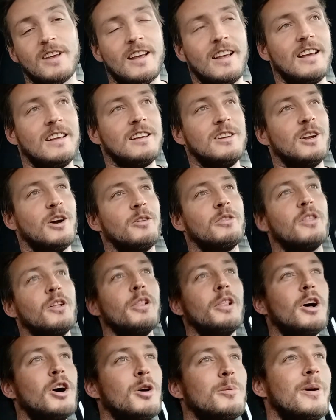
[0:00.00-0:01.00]
I would say,
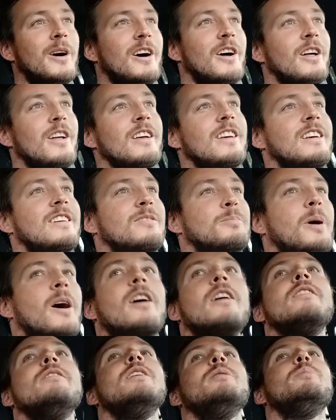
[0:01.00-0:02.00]
the
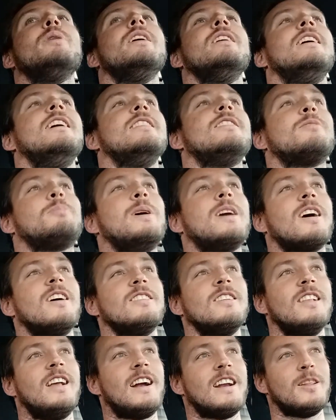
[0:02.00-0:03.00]
lowball is part of it, but
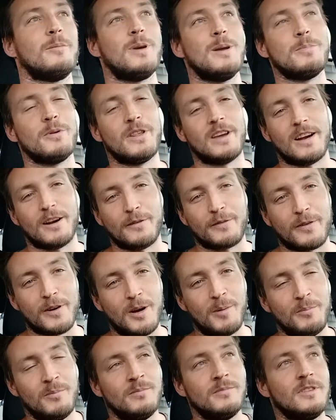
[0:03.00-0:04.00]
it's because a lot of the
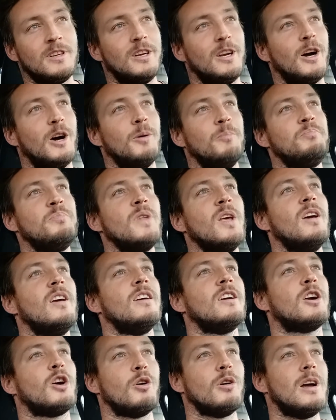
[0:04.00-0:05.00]
people there are from,
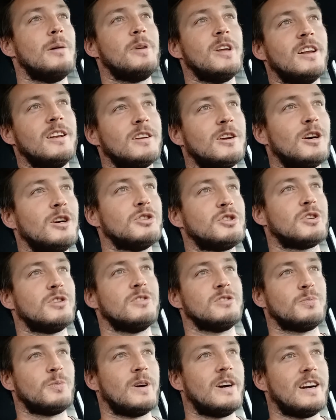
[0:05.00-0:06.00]

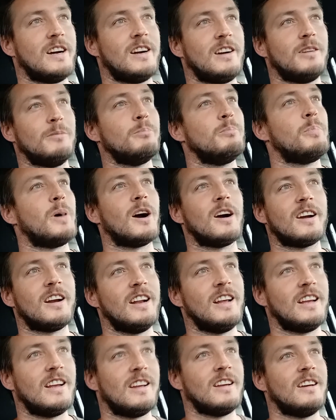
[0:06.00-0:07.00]
Caribbean cultures where
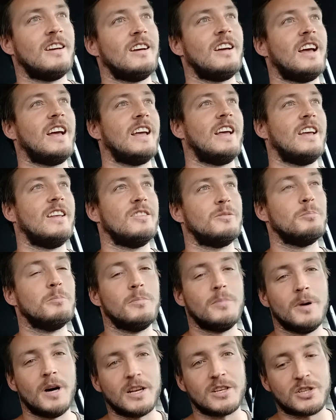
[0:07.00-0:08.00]
bargaining
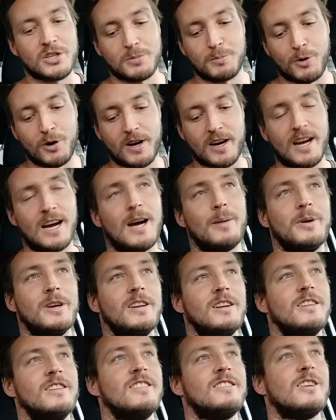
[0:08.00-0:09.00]
is much
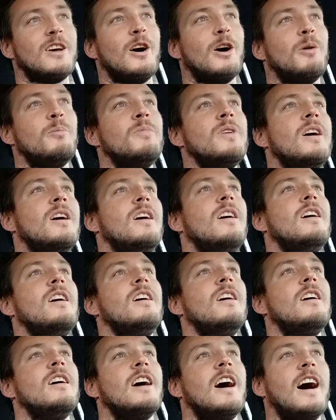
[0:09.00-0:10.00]
more common. And
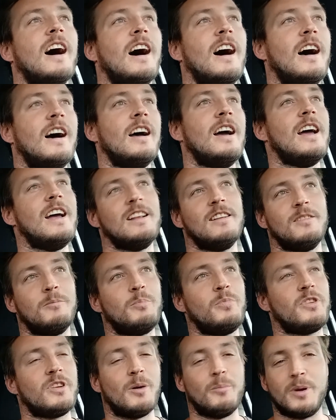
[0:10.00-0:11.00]
so,
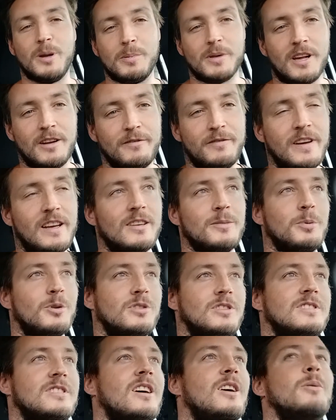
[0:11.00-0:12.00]
and some people
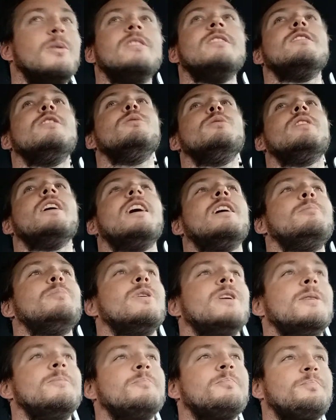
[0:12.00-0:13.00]
on Facebook just always
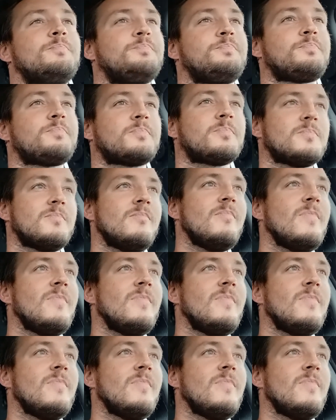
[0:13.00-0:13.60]
do that, but